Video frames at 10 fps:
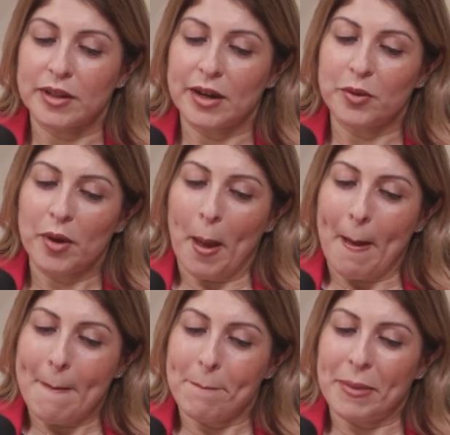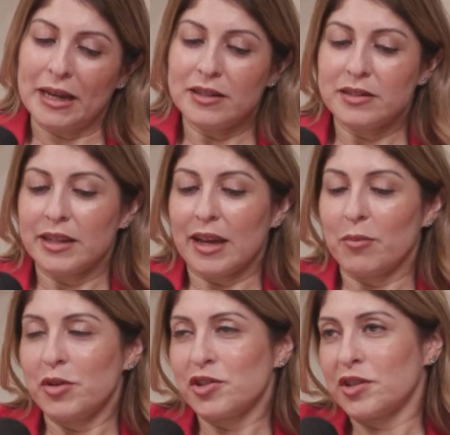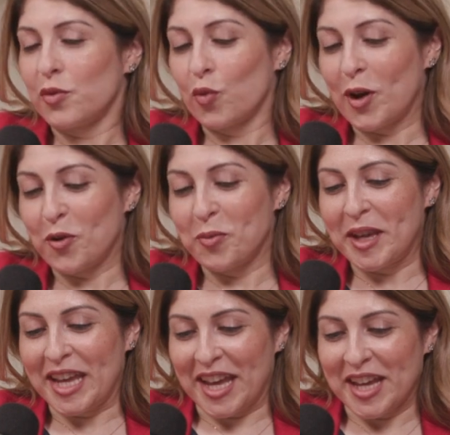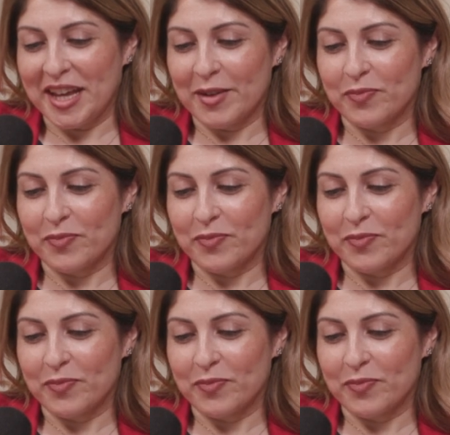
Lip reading: Now, balancing ambition and well-being,